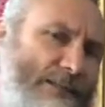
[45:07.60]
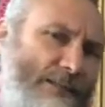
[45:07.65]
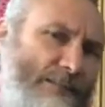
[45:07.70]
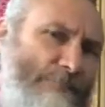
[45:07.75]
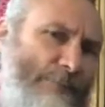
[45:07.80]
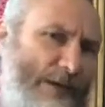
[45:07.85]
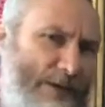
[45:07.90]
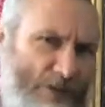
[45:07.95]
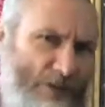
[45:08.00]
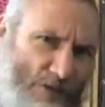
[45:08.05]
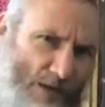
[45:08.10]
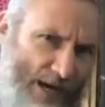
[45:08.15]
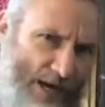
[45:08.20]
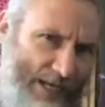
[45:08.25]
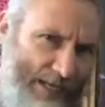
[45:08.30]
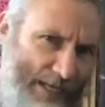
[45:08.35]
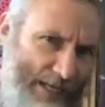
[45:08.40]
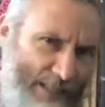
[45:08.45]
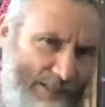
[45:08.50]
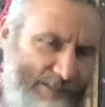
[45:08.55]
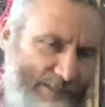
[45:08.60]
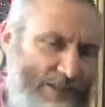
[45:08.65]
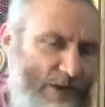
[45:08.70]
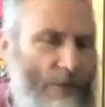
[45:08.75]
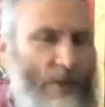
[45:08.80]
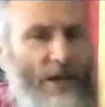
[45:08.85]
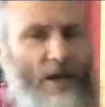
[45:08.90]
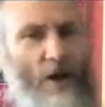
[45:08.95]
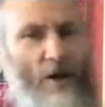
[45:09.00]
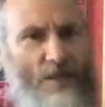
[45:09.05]
better try again. So
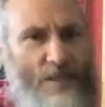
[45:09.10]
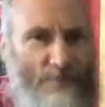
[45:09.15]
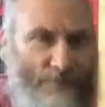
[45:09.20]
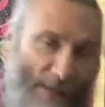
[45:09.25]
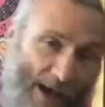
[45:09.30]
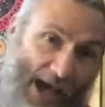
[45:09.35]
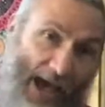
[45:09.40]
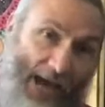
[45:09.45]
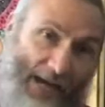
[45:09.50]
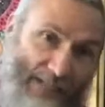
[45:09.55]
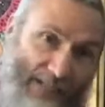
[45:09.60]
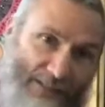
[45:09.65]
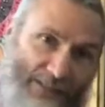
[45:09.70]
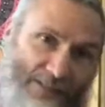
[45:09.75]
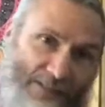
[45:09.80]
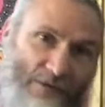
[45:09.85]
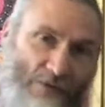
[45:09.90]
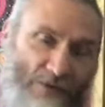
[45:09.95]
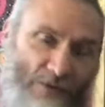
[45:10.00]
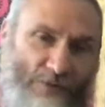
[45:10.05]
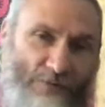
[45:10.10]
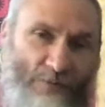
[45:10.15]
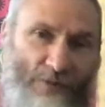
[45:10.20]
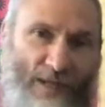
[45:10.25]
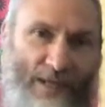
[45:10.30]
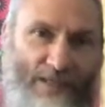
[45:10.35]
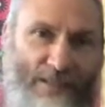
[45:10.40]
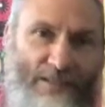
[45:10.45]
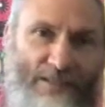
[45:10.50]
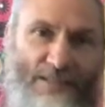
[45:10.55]
he goes back to the north
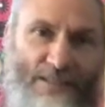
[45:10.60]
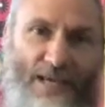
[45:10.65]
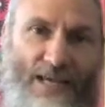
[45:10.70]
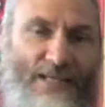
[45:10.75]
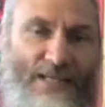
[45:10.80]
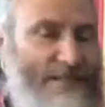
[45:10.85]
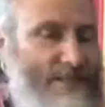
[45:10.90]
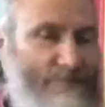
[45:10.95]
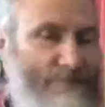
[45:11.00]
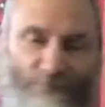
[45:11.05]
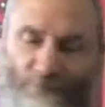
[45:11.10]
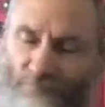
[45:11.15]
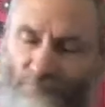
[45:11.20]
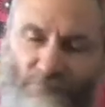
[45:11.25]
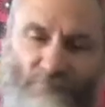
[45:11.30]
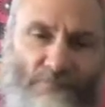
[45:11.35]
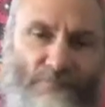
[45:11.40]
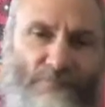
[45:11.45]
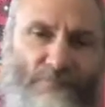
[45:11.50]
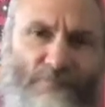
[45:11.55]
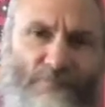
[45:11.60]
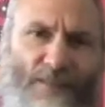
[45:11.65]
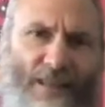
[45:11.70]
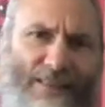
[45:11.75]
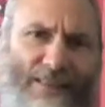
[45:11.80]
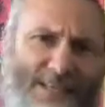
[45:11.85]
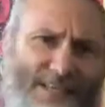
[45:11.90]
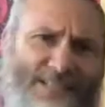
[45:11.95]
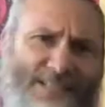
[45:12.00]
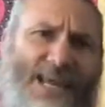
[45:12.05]
wind and says,
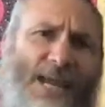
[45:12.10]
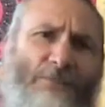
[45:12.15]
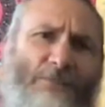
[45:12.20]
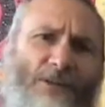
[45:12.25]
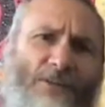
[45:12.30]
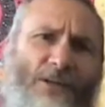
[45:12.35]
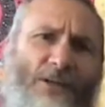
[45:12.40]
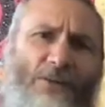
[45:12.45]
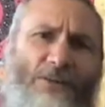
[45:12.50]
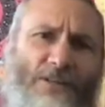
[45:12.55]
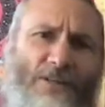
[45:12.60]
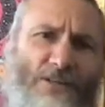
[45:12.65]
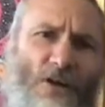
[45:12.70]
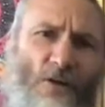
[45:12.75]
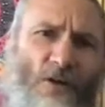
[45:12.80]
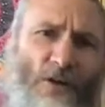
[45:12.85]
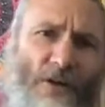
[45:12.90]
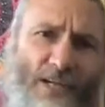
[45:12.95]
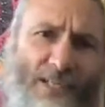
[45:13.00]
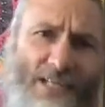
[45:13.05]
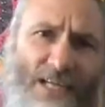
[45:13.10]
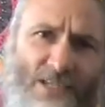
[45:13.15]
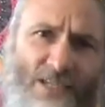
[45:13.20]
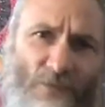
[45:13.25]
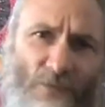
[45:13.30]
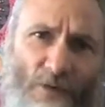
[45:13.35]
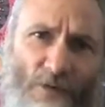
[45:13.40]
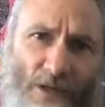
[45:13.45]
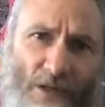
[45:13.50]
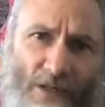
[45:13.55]
"This tablecloth is no good. It
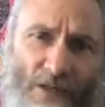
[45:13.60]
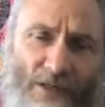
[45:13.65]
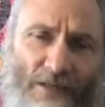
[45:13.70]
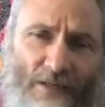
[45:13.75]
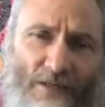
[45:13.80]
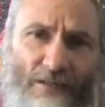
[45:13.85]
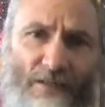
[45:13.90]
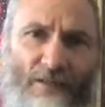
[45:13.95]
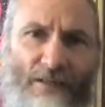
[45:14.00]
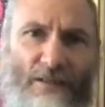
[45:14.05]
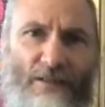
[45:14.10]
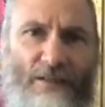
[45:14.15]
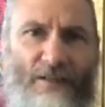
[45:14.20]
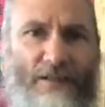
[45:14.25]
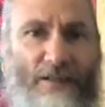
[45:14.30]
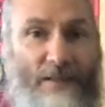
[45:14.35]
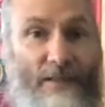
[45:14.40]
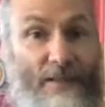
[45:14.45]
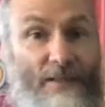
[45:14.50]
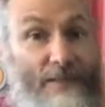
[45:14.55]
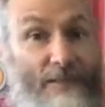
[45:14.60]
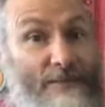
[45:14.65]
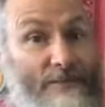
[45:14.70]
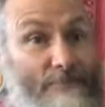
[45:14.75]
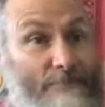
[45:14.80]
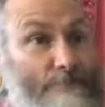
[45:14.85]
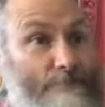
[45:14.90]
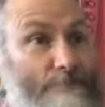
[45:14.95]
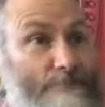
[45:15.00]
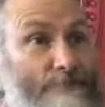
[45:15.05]
doesn't work."
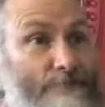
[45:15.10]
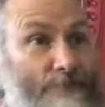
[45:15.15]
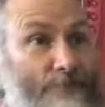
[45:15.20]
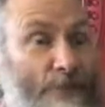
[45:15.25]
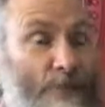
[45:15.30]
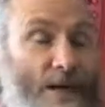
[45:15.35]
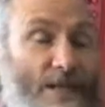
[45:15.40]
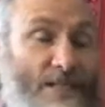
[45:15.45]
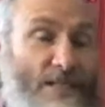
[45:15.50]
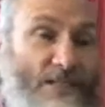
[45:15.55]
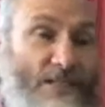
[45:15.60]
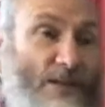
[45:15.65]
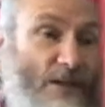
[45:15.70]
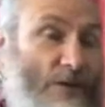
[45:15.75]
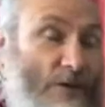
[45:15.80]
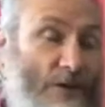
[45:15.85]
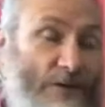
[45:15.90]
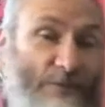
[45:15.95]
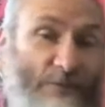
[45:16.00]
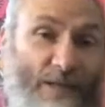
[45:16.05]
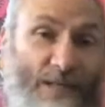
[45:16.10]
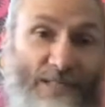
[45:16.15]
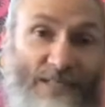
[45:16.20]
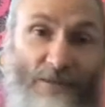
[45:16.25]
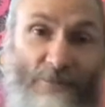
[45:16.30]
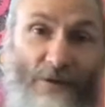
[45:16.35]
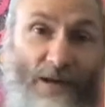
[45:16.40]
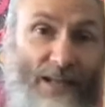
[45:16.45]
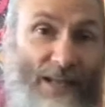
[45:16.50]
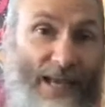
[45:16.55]
The north wind
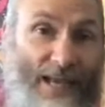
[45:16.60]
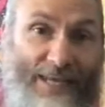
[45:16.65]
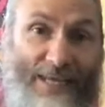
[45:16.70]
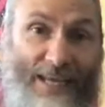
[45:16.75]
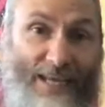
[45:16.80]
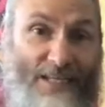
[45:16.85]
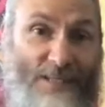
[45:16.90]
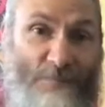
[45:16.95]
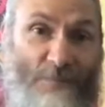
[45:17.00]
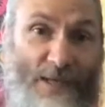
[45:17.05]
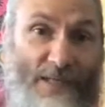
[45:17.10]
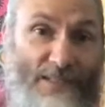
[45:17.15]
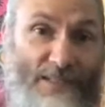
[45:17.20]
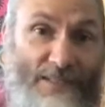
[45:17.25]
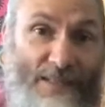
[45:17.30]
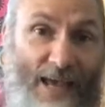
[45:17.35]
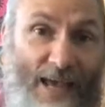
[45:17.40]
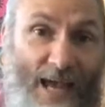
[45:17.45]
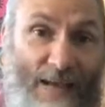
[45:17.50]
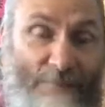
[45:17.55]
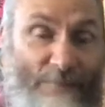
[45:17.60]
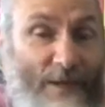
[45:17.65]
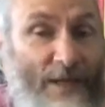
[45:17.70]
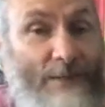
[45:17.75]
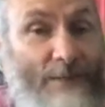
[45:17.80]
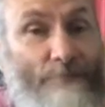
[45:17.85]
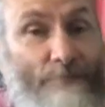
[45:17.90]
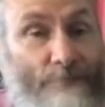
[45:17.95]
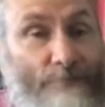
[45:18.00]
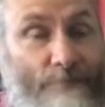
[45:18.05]
said, "Well, I can't speak to that, but